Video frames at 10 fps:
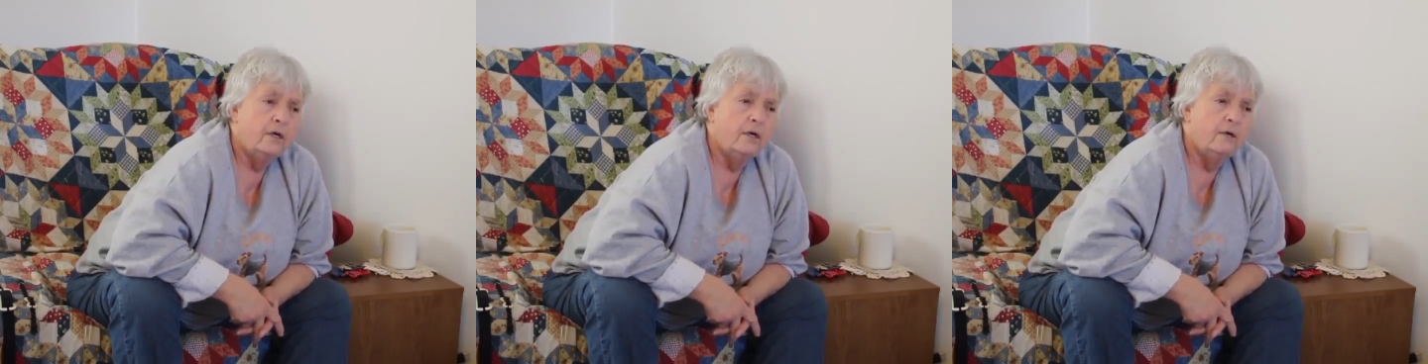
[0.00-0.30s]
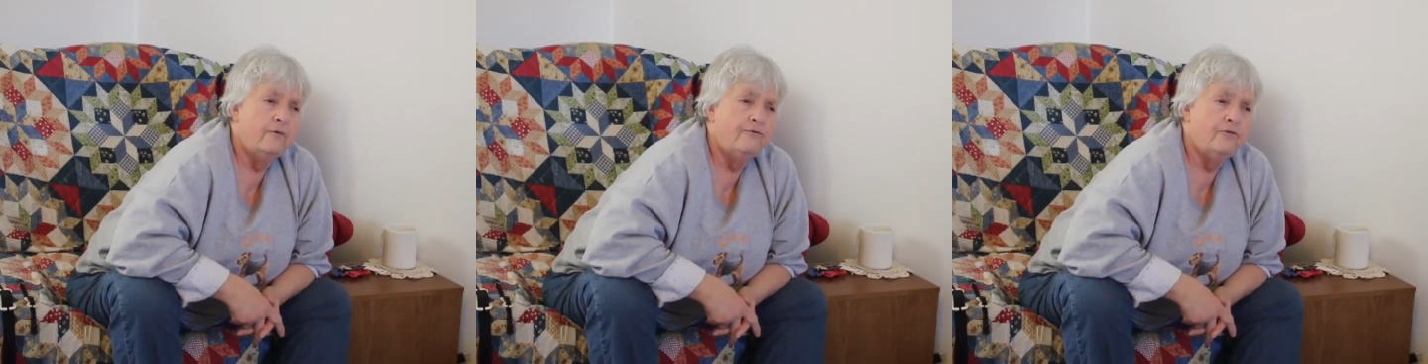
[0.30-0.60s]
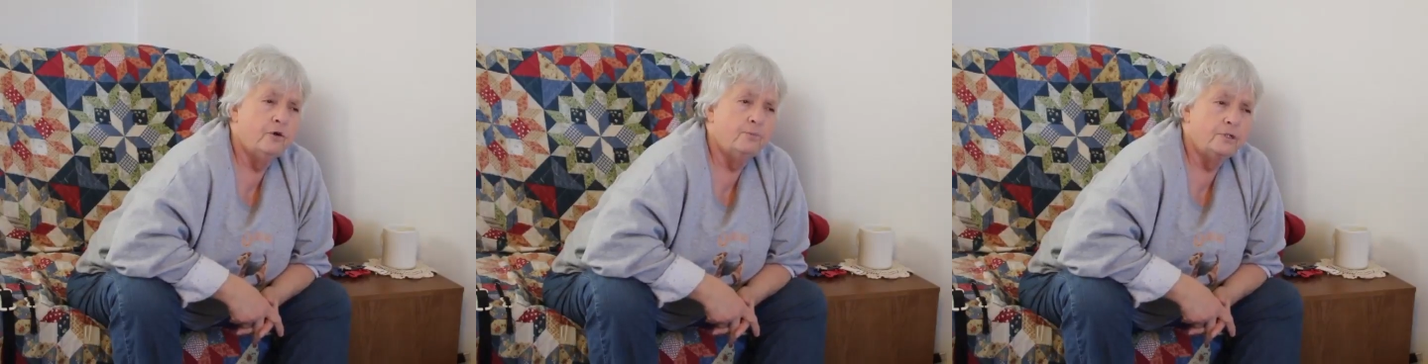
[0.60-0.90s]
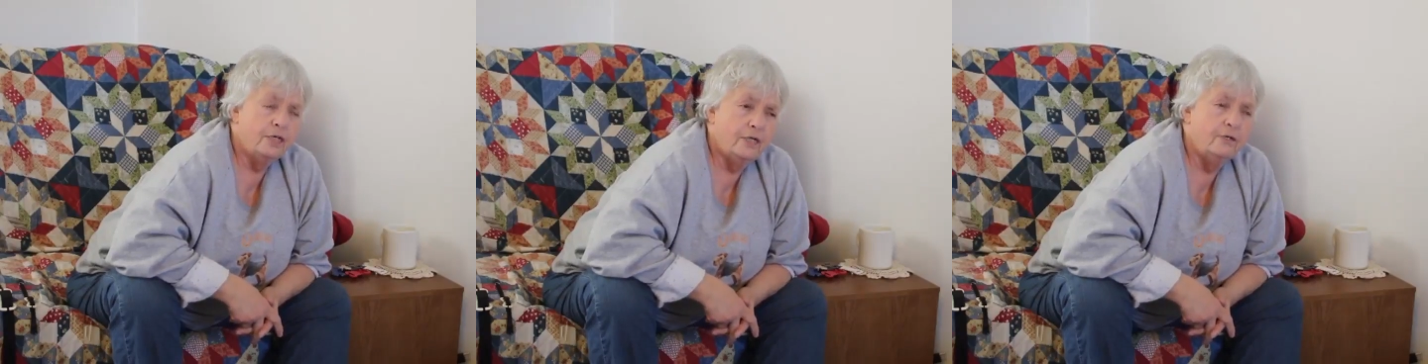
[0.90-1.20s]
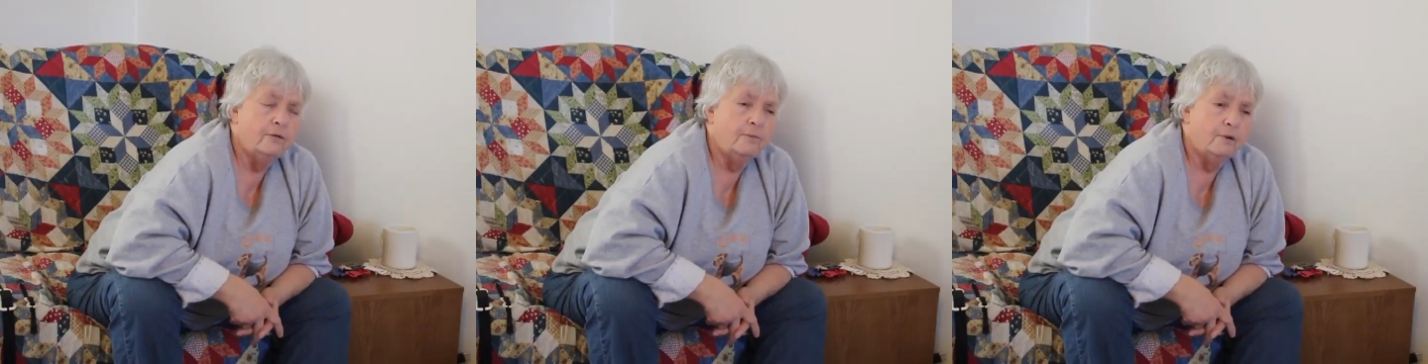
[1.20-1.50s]
uh, for
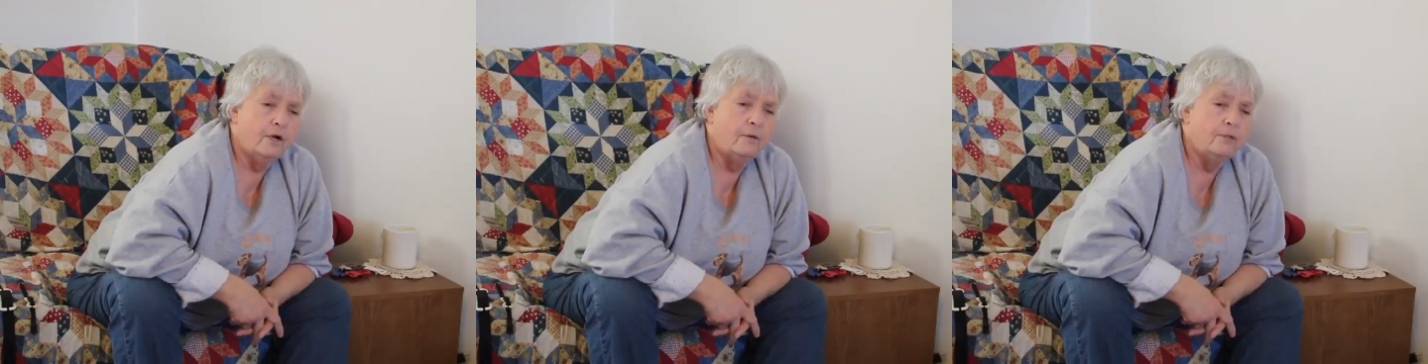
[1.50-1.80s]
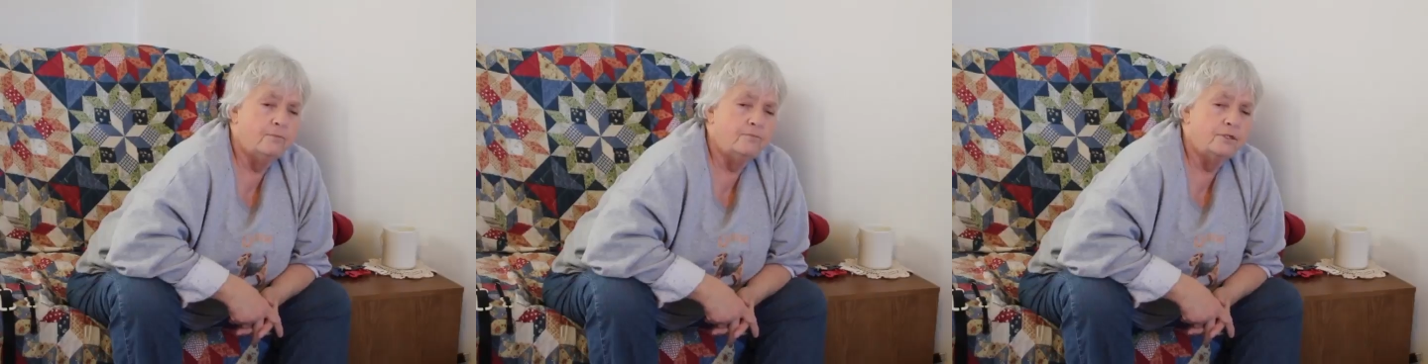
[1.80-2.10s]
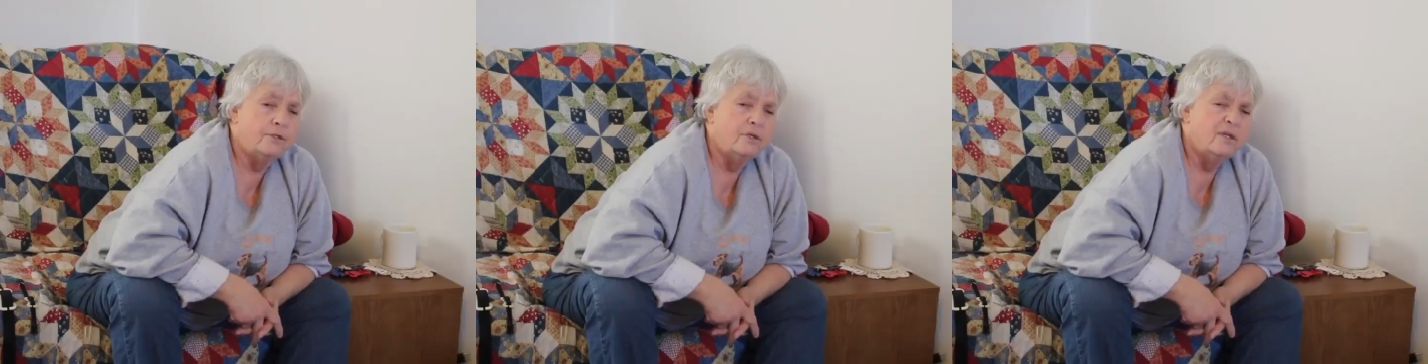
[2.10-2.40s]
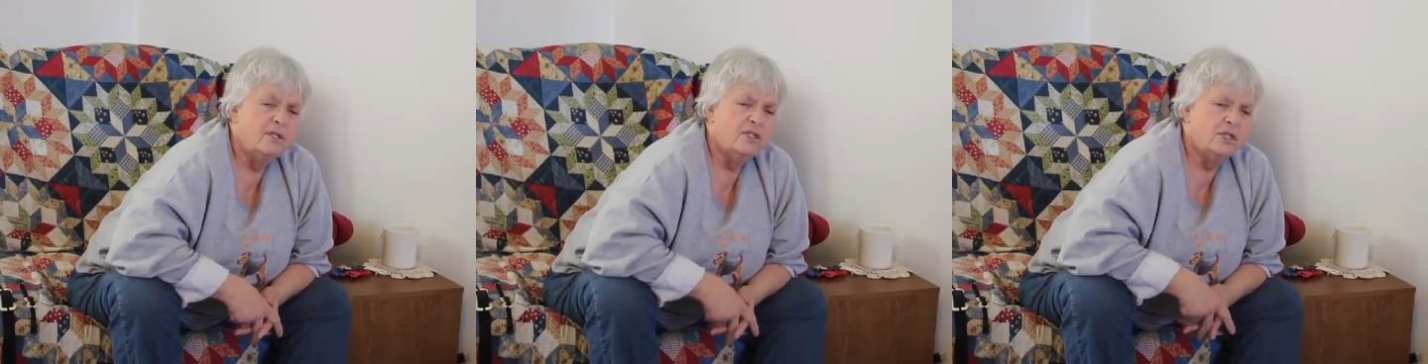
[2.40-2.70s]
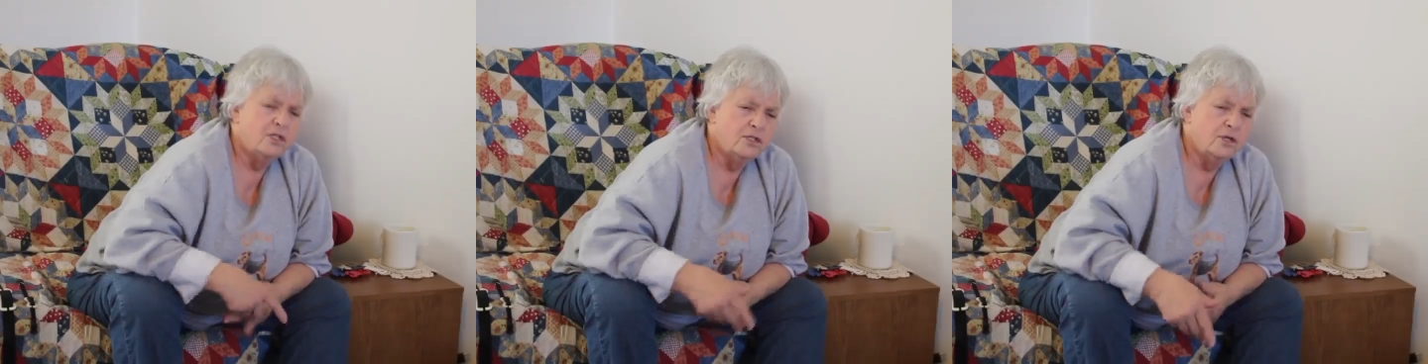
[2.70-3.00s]
particular problems
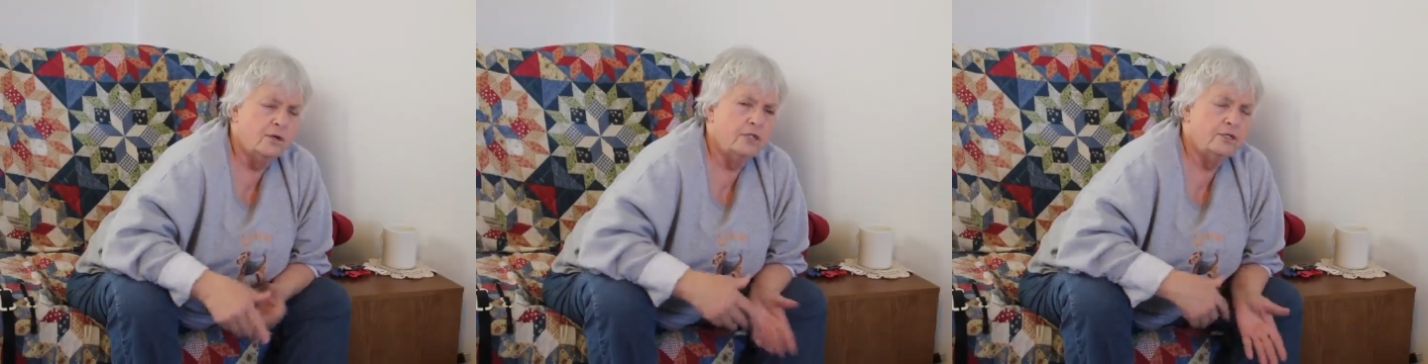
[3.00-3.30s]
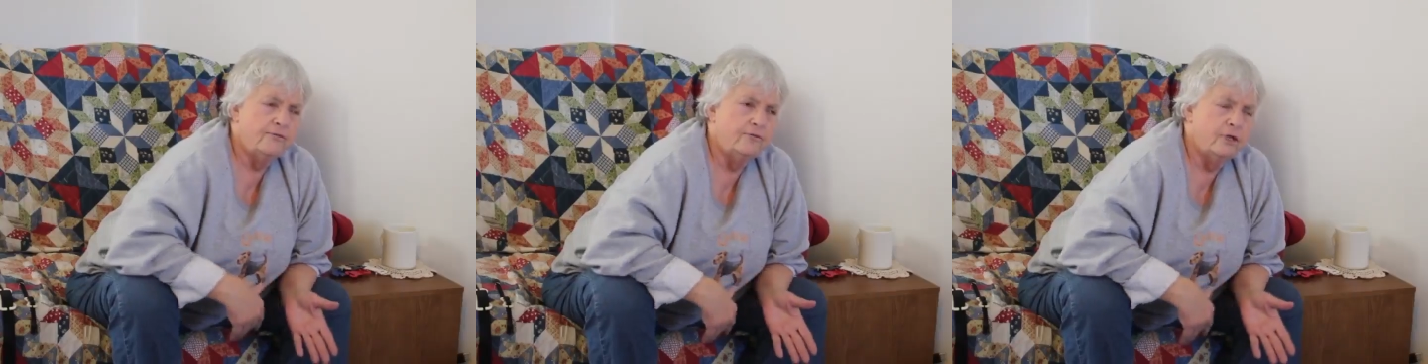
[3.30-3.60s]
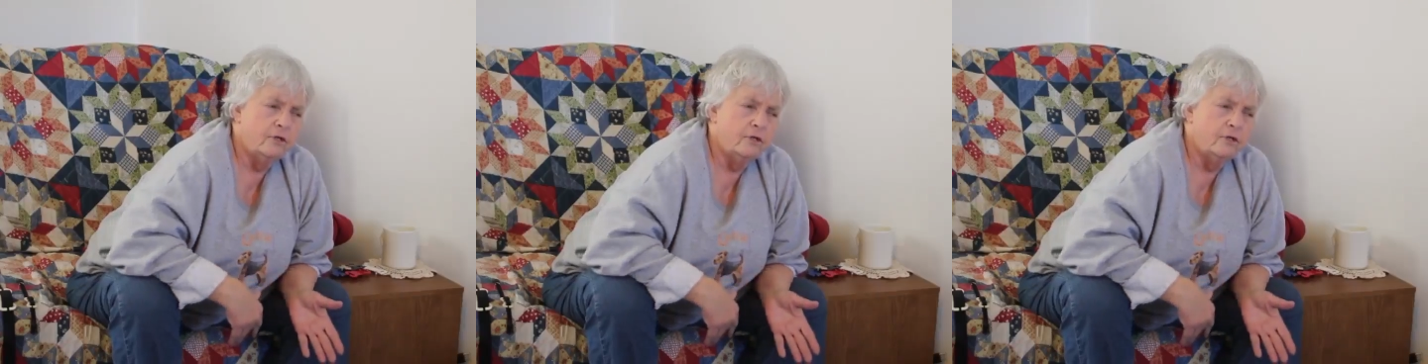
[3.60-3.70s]
such as aggressive,